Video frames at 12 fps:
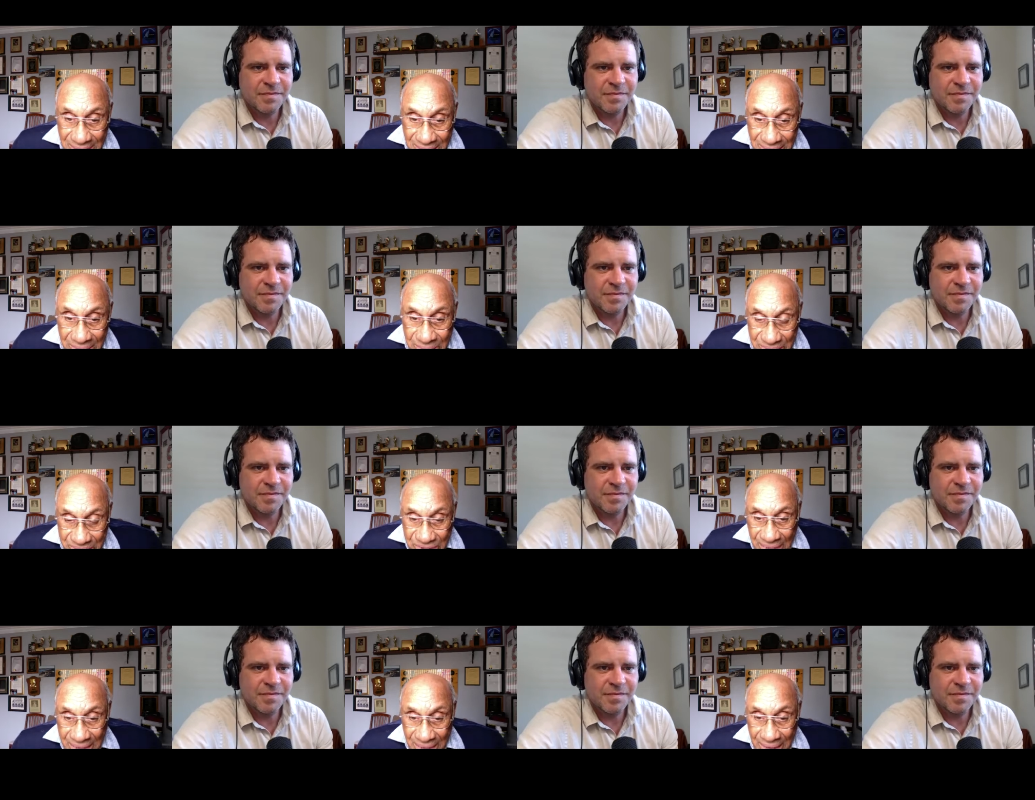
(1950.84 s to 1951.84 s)
Speaker 1: that we've
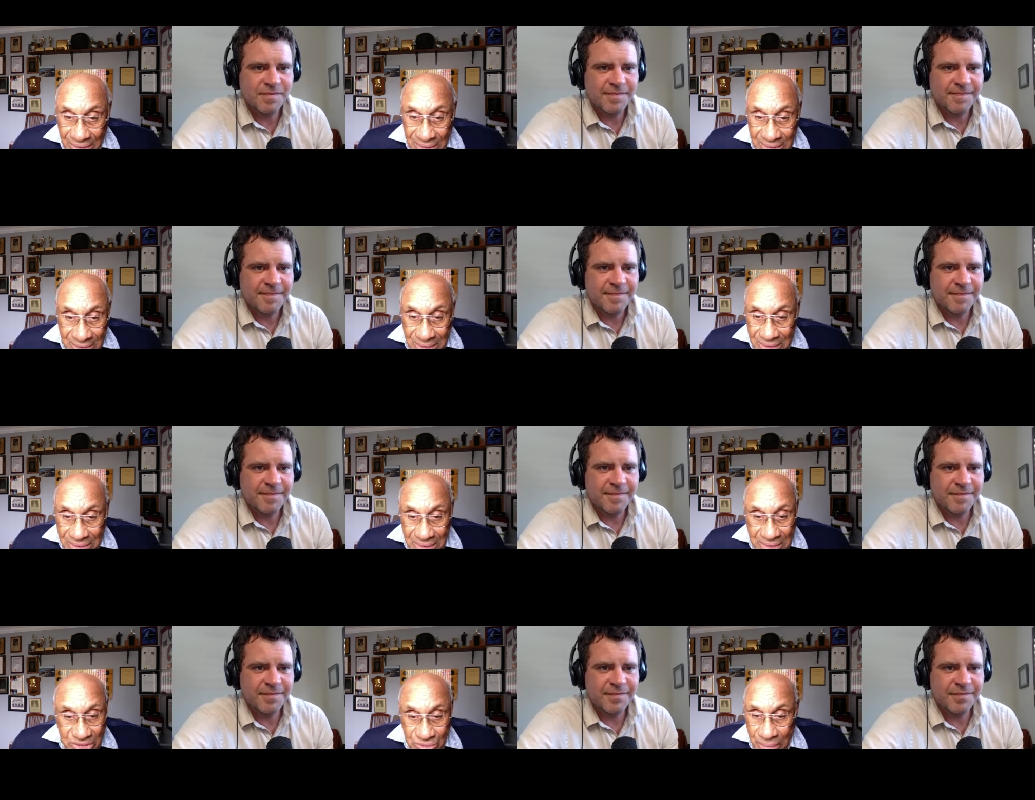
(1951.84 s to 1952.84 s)
sat down and uh,
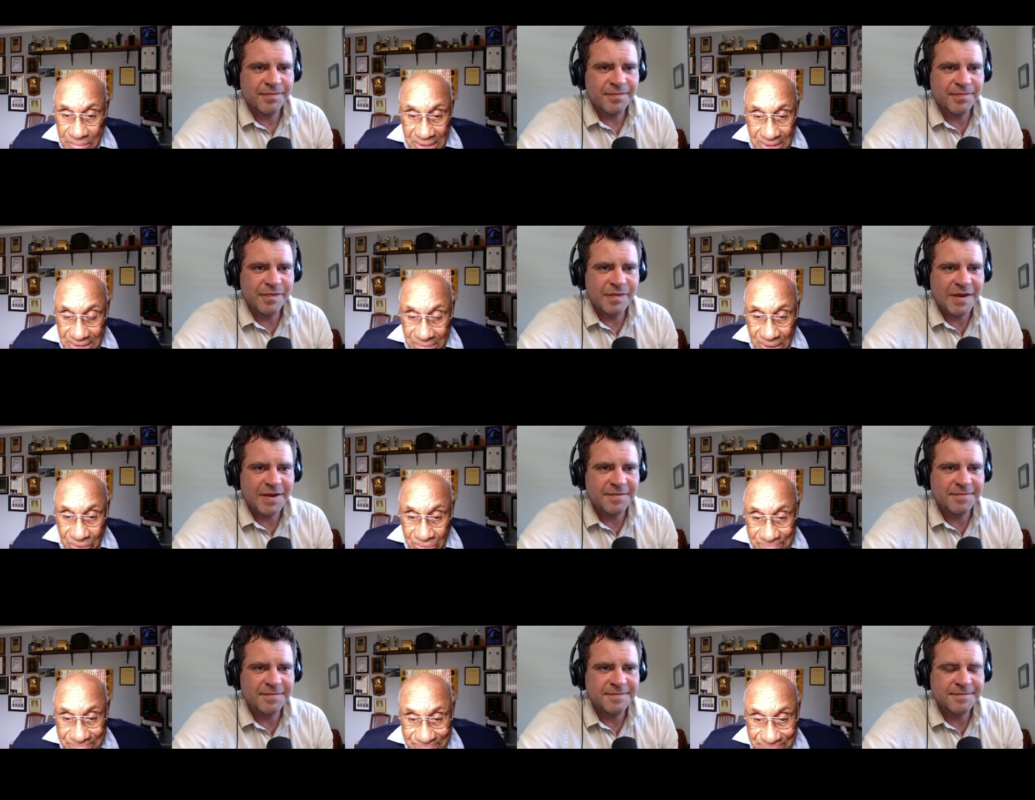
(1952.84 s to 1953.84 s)
just reminisced about.
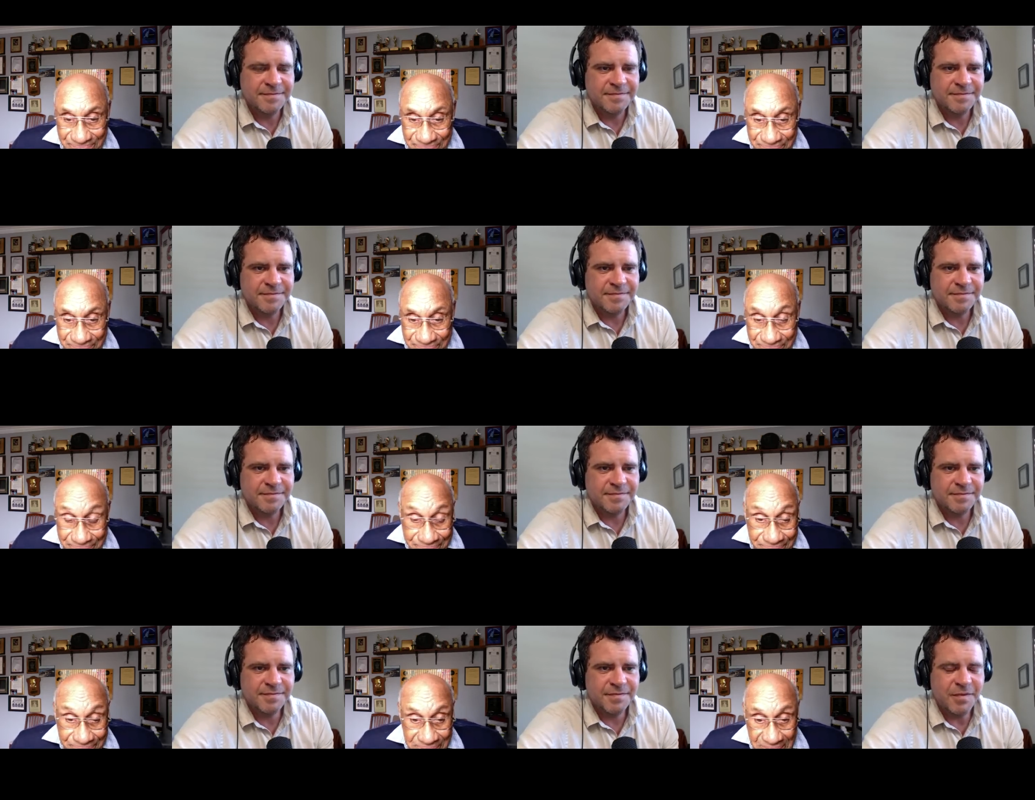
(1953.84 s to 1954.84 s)

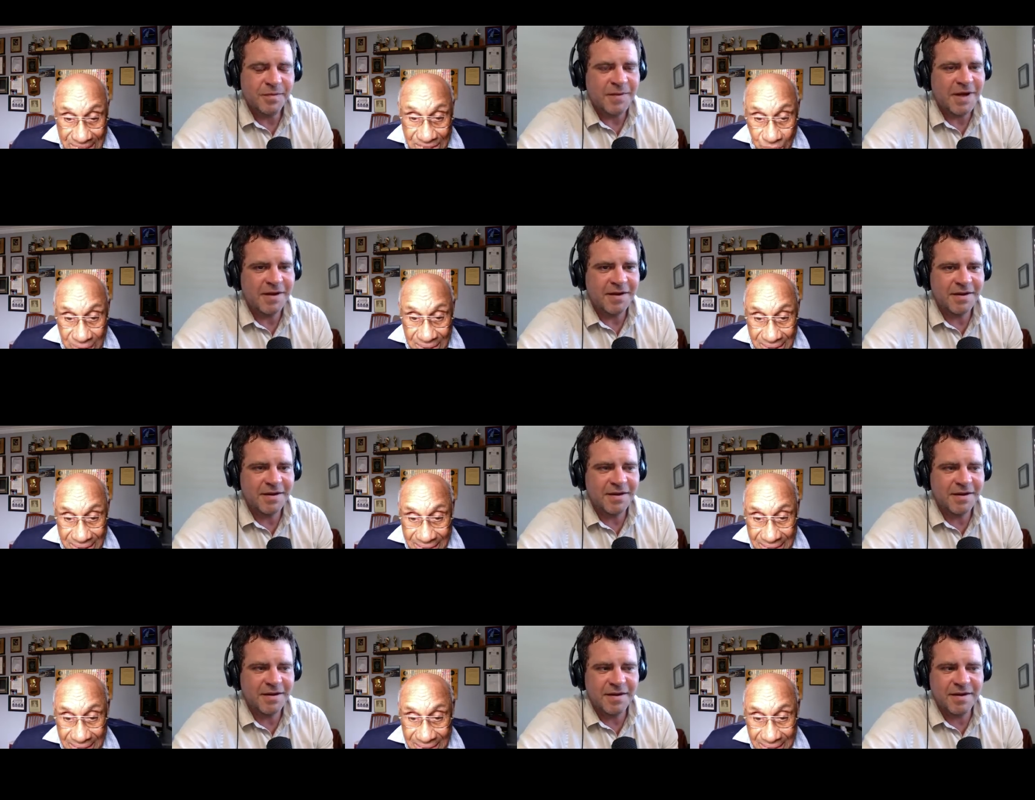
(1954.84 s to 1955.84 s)
That's well, the my, one
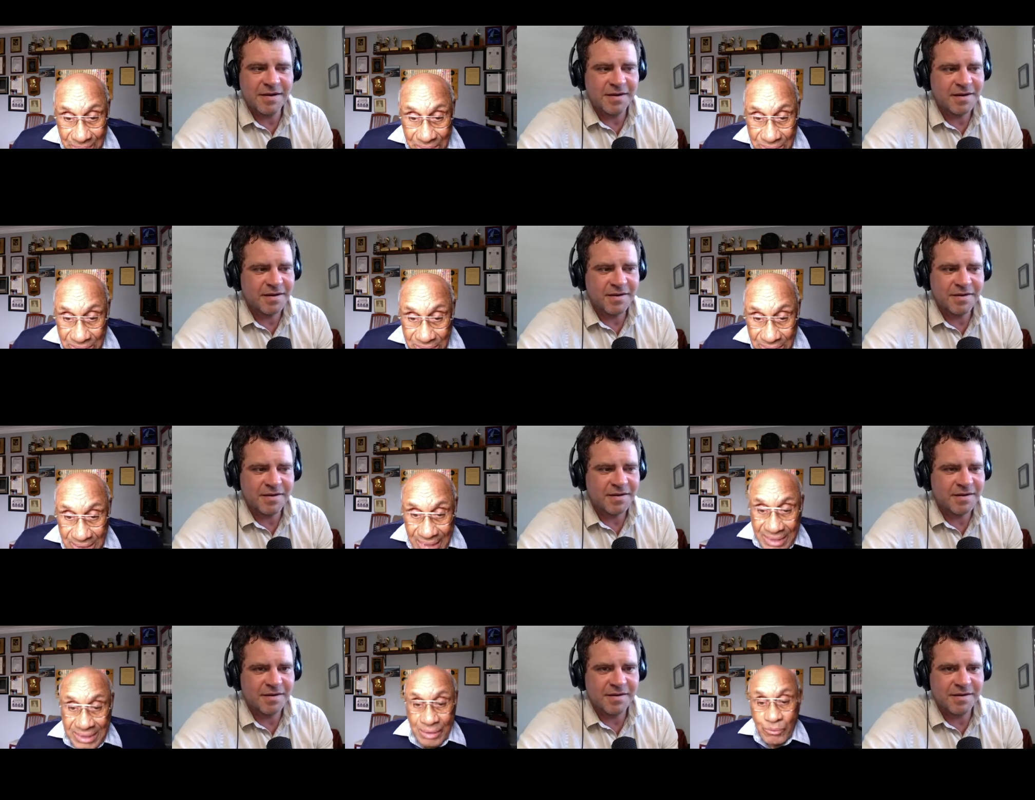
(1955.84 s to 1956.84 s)
I can't take about, uh,
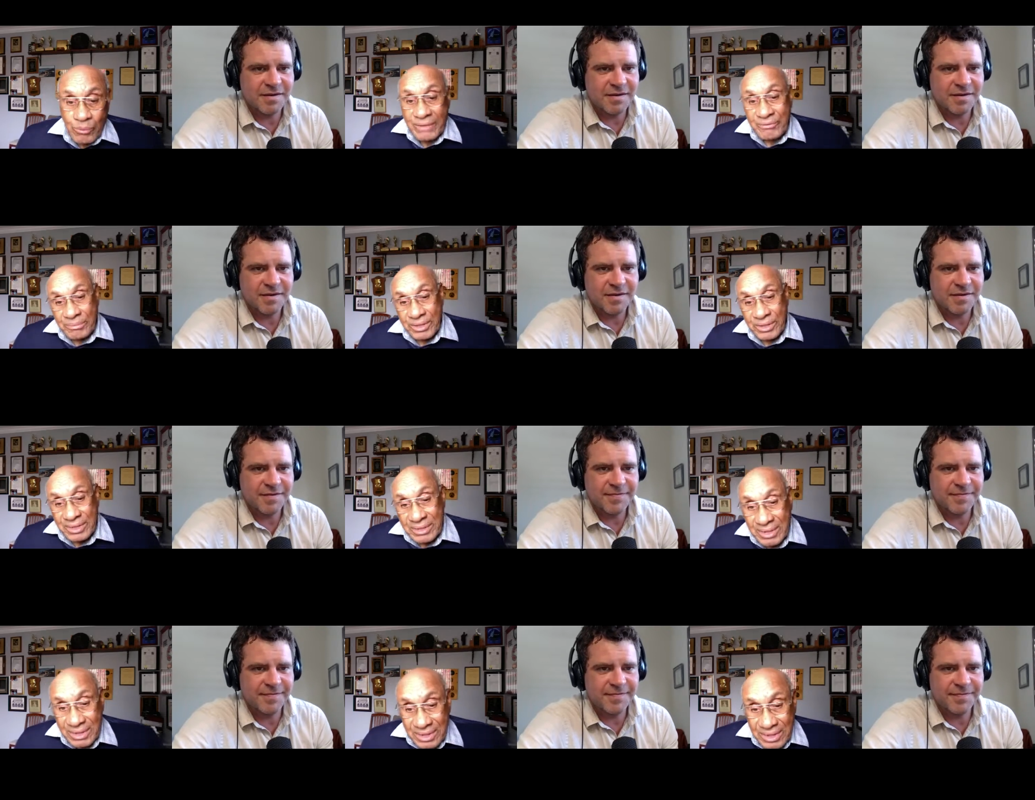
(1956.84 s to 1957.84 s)
can't take away from you
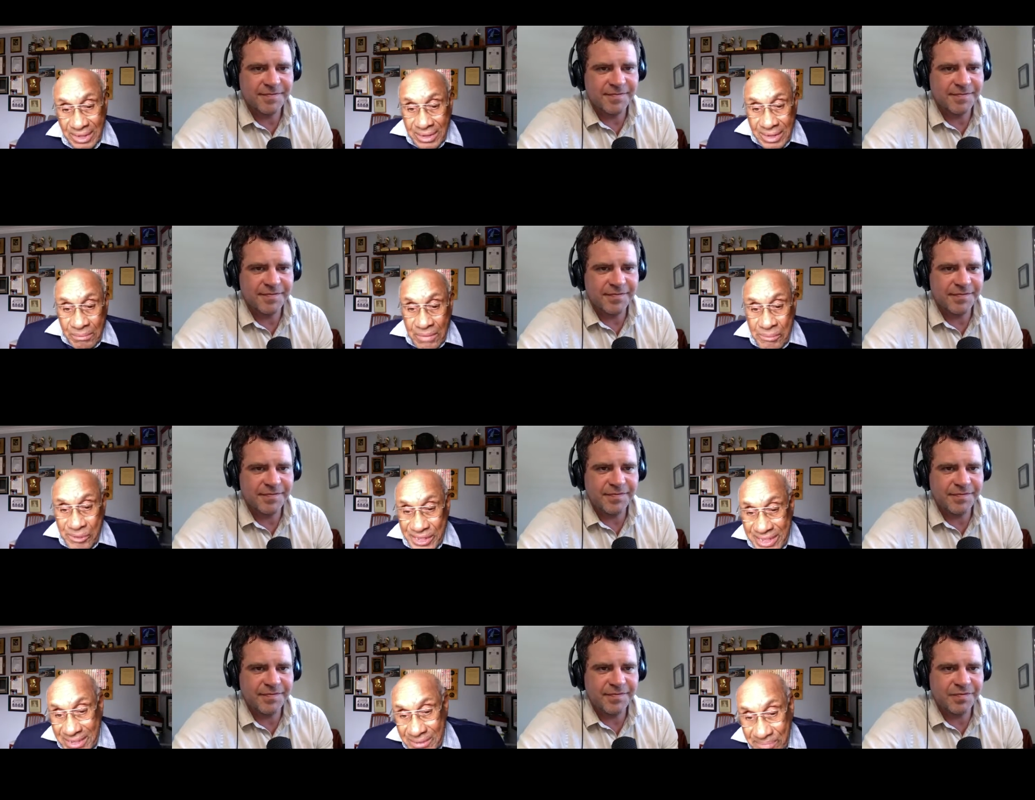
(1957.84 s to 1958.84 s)
is the, the
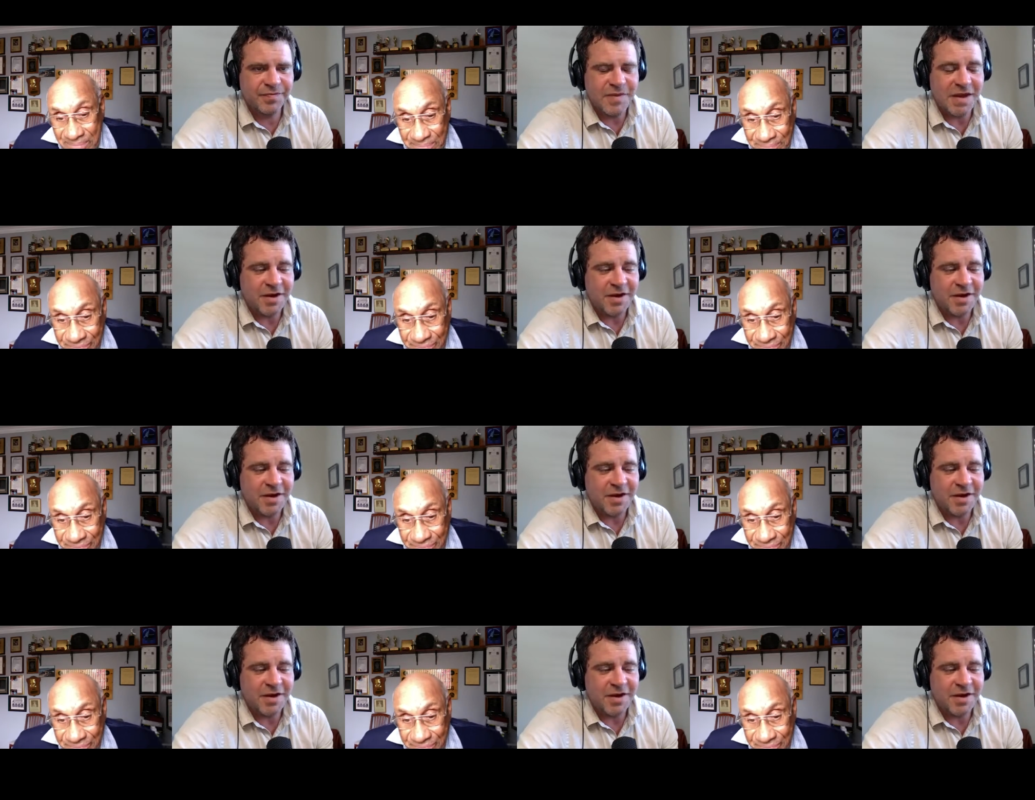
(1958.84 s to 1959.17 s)
memories. I